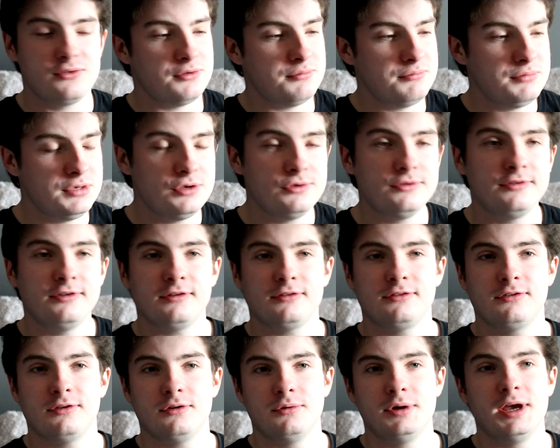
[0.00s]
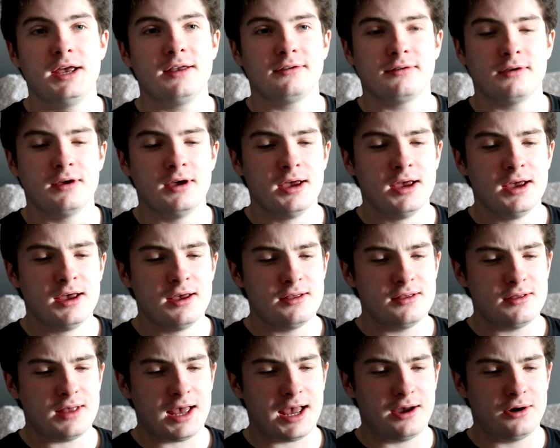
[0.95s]
The music to it,
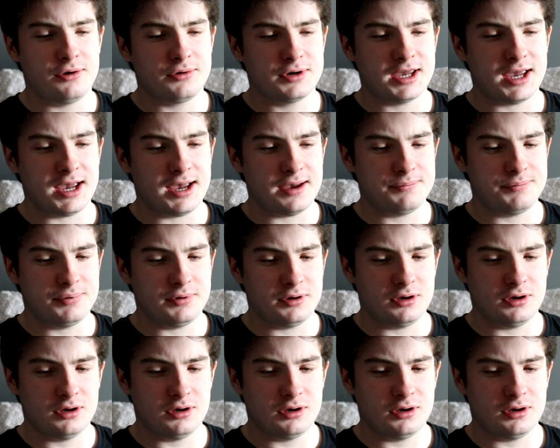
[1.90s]
how Cap